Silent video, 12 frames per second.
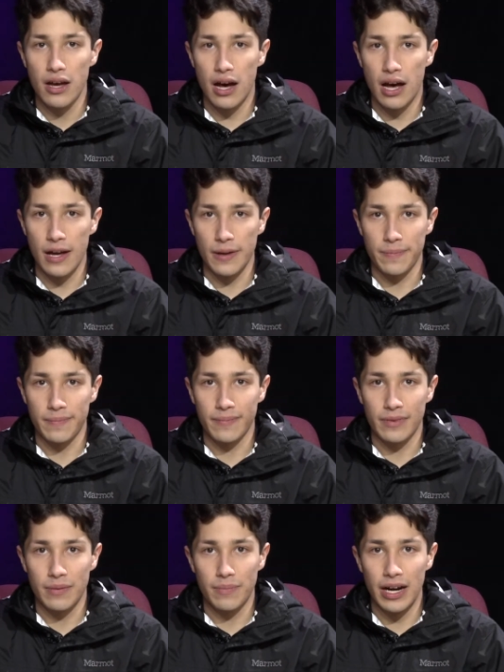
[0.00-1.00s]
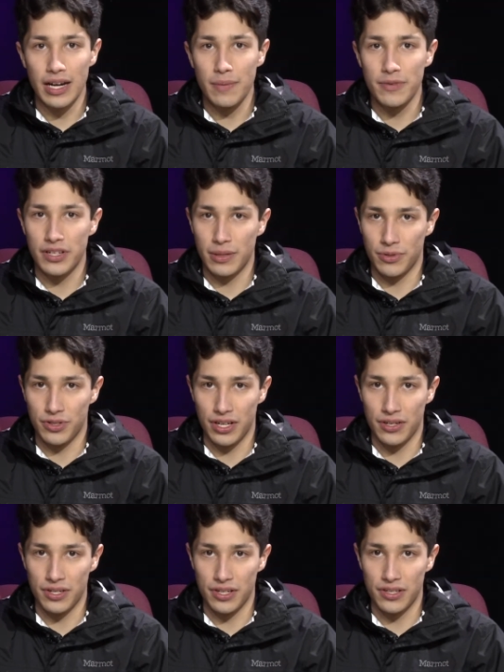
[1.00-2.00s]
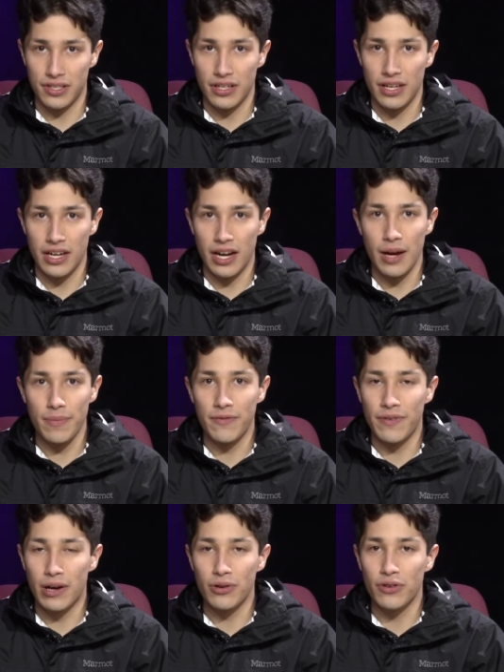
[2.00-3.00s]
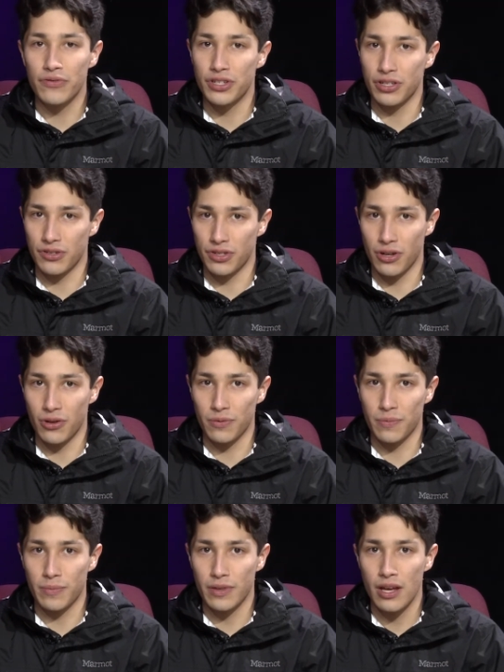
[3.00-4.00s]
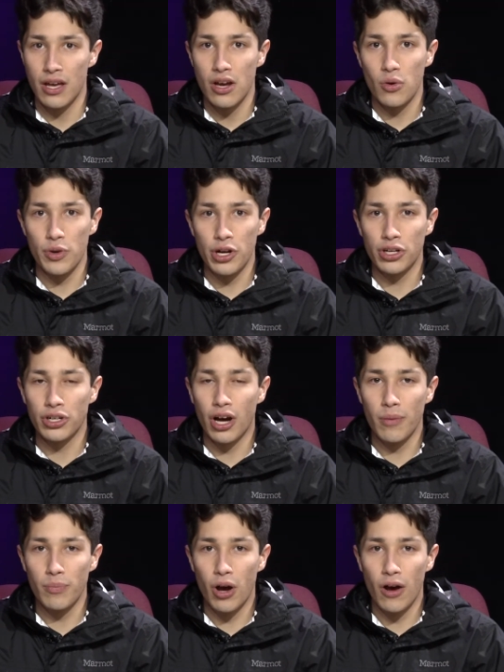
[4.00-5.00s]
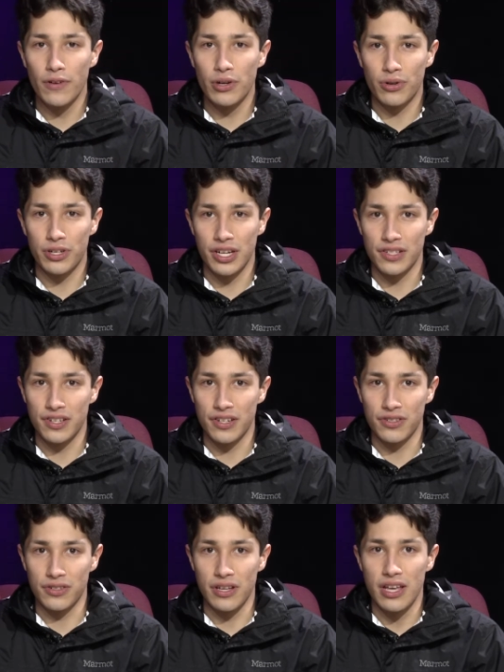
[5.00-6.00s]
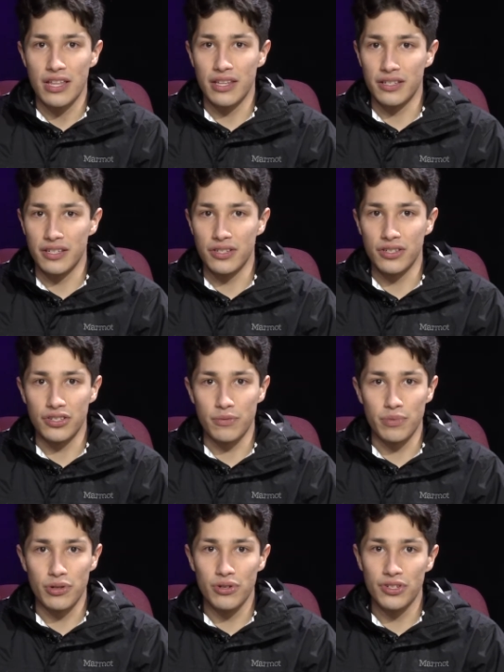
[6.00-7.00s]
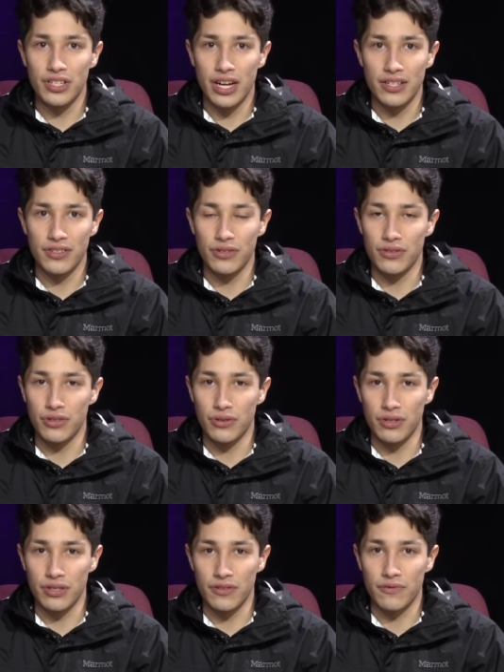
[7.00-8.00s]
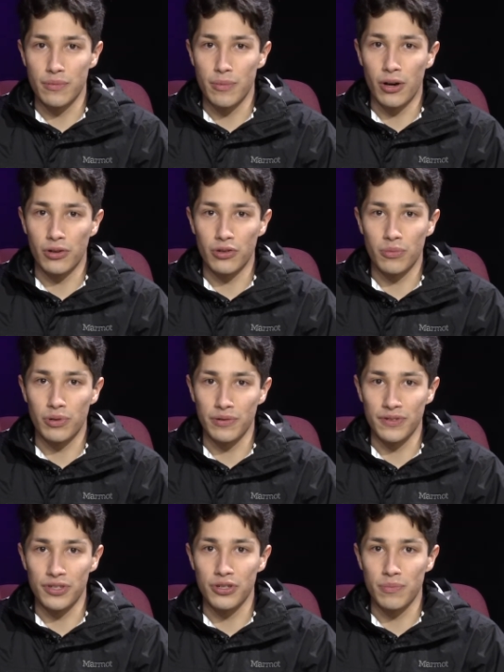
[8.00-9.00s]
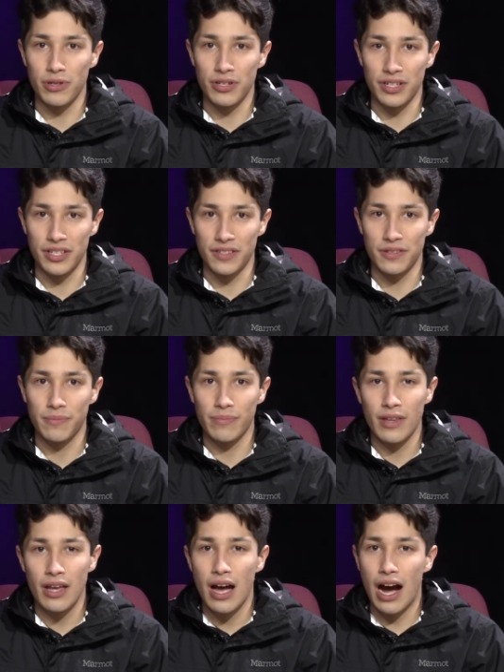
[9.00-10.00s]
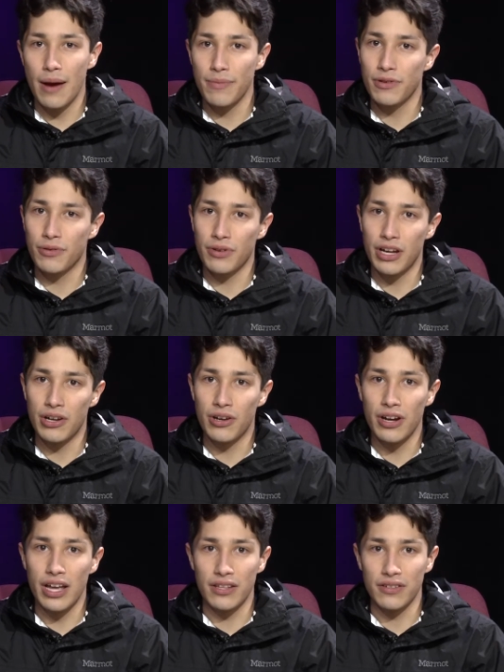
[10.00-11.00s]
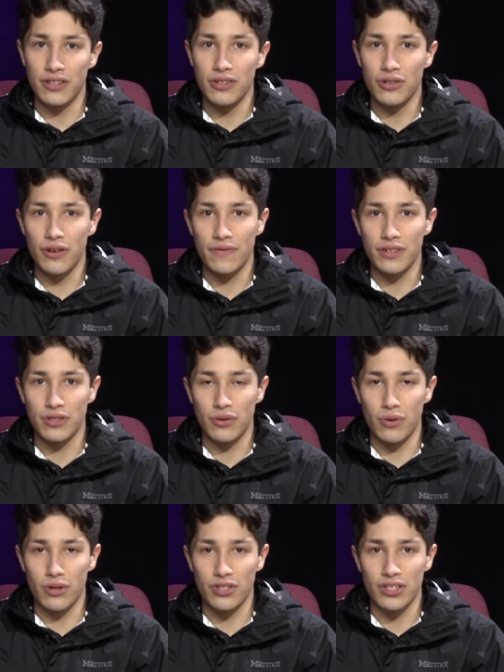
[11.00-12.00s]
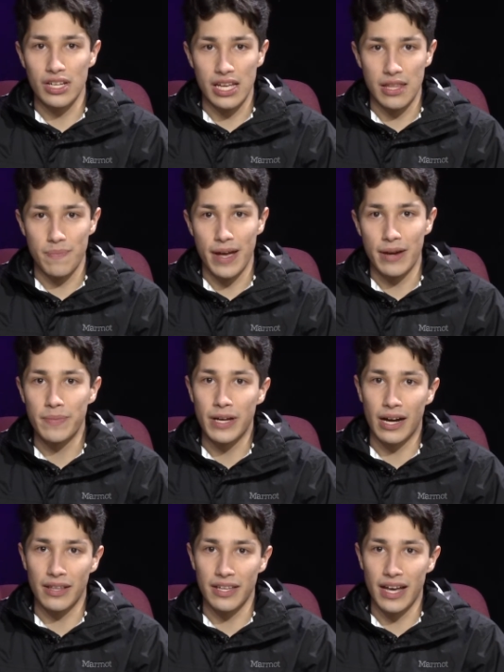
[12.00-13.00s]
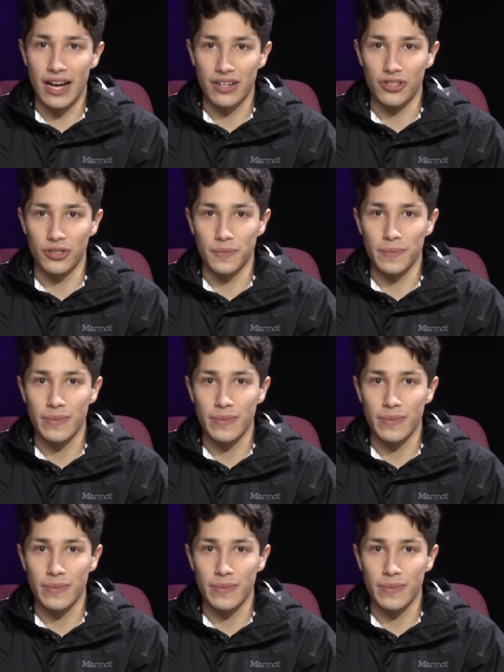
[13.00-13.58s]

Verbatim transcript: Hi, my name is Abel Sanchez, and I am the founder of Chica's Code. We are a nonprofit organization that teaches computer science to students from underprivileged communities. I'm the creator and the teacher of this course and the man behind the action.